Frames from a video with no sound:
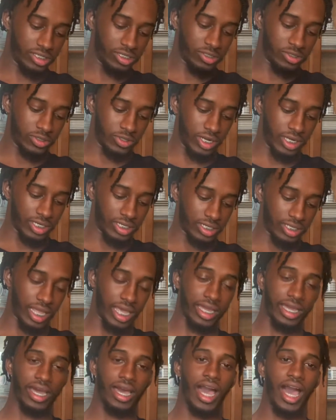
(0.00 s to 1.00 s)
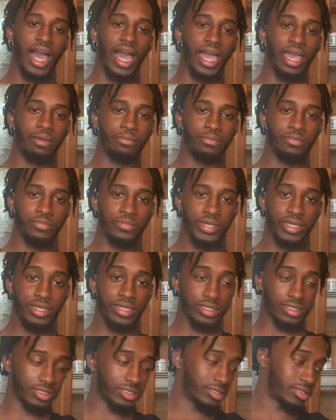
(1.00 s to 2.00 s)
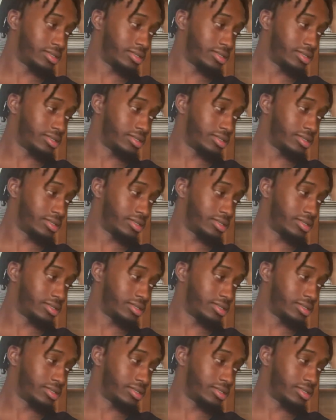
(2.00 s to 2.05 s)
to dress like a hype beast.